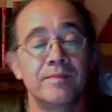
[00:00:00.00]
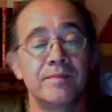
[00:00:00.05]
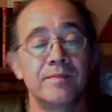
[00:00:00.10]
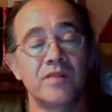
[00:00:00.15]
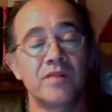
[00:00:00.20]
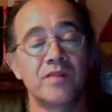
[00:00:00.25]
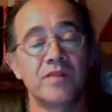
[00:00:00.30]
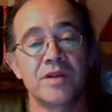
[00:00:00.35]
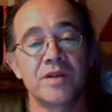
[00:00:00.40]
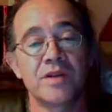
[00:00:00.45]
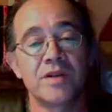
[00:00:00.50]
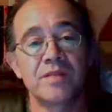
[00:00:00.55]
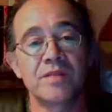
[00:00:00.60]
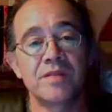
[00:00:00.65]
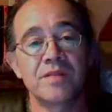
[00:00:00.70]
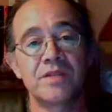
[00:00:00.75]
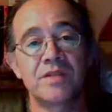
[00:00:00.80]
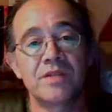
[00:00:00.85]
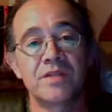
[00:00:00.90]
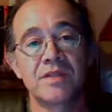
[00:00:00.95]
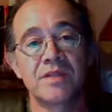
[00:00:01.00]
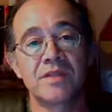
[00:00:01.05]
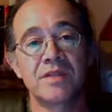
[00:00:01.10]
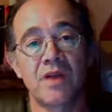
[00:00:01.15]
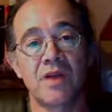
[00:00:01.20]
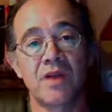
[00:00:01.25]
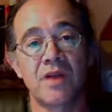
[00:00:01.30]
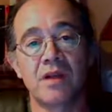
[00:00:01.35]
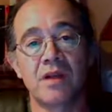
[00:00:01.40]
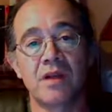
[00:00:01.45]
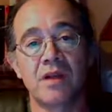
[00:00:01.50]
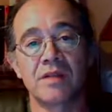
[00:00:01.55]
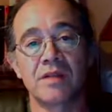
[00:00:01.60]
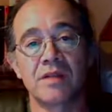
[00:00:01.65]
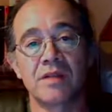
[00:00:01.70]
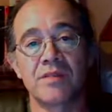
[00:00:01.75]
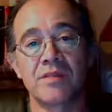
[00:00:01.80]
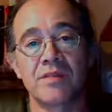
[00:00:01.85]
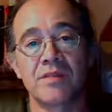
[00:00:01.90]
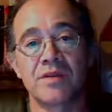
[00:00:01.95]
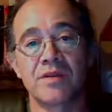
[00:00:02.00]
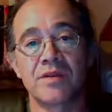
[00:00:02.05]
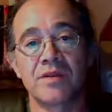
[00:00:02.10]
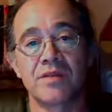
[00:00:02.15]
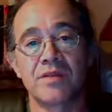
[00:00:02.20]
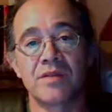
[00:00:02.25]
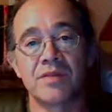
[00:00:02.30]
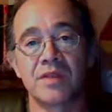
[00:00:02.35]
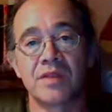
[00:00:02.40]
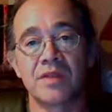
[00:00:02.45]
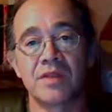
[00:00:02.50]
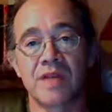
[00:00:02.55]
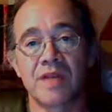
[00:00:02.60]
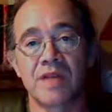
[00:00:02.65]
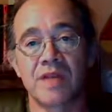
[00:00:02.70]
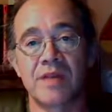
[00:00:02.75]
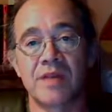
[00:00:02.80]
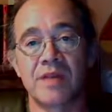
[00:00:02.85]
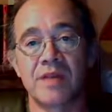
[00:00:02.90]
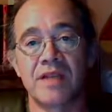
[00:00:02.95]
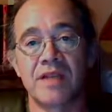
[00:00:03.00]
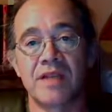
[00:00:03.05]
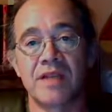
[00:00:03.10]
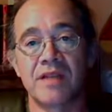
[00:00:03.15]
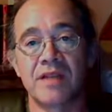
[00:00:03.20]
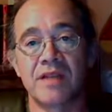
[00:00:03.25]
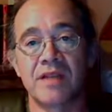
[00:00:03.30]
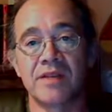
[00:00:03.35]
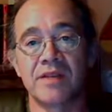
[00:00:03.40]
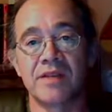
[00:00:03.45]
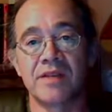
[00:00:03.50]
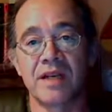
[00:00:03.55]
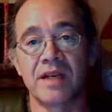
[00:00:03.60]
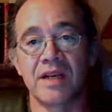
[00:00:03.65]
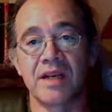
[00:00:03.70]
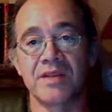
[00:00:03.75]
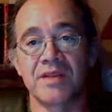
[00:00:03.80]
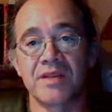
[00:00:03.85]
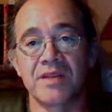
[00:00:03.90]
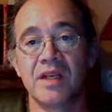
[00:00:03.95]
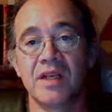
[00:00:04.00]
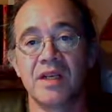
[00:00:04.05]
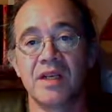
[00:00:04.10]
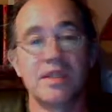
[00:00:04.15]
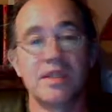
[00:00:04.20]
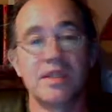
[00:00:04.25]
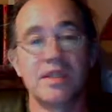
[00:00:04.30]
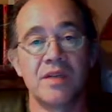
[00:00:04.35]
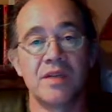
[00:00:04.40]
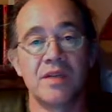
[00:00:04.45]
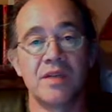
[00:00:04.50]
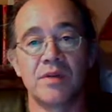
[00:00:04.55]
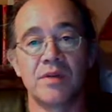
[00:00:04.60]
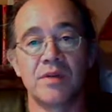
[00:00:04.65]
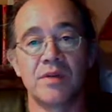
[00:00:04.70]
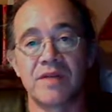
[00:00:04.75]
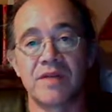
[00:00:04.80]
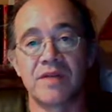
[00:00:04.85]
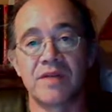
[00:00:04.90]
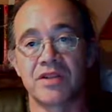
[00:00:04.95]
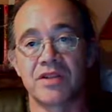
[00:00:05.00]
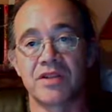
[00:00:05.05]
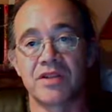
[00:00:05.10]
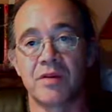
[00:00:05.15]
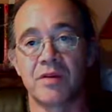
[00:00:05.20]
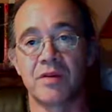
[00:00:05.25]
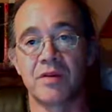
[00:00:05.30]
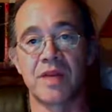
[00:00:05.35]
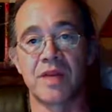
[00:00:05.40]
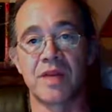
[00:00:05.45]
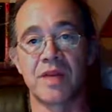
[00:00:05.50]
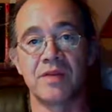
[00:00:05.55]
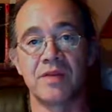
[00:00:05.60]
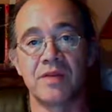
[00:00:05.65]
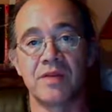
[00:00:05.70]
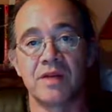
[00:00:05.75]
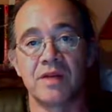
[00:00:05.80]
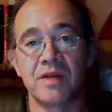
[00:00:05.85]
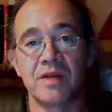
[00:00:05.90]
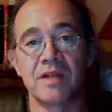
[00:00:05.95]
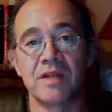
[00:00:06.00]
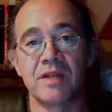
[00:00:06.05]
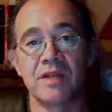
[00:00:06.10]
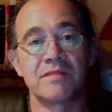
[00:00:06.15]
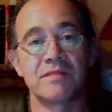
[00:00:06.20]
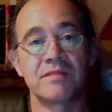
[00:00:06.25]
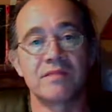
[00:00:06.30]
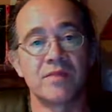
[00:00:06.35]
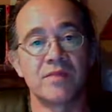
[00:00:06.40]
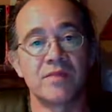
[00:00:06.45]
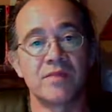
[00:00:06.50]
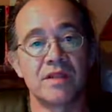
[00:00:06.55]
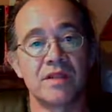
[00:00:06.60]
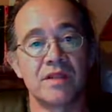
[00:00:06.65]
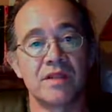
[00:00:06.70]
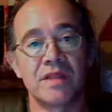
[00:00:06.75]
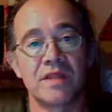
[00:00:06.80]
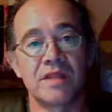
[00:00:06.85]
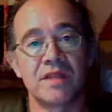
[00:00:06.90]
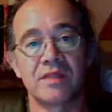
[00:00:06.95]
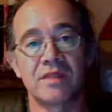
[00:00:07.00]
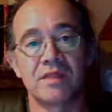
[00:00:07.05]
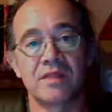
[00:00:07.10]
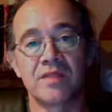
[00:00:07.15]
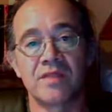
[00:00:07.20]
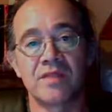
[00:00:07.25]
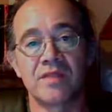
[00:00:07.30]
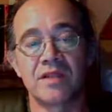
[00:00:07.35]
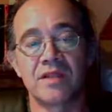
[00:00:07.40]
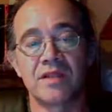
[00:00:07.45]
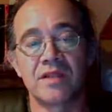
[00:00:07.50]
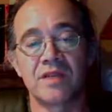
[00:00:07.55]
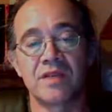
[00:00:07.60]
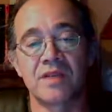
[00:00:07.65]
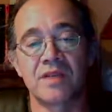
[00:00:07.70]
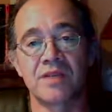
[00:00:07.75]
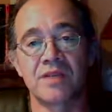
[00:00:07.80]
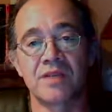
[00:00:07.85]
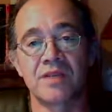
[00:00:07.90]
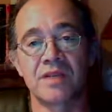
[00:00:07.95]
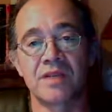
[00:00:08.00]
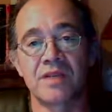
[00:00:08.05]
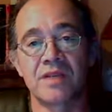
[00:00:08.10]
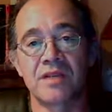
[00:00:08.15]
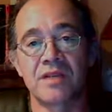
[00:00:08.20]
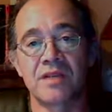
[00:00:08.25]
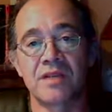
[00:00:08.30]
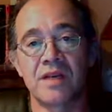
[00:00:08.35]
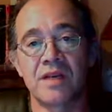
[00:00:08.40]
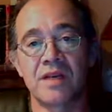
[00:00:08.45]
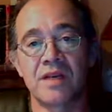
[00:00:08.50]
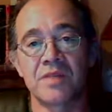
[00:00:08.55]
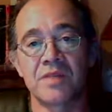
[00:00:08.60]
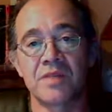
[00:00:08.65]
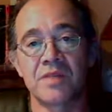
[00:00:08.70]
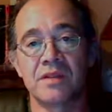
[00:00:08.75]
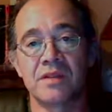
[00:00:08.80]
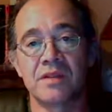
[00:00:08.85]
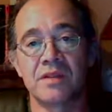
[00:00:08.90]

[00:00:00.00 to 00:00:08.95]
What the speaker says: Of course, we could do this all on computers in real time at a data clearinghouse. No one would have to show up anywhere, and we could take delivery at scheduled dates and times.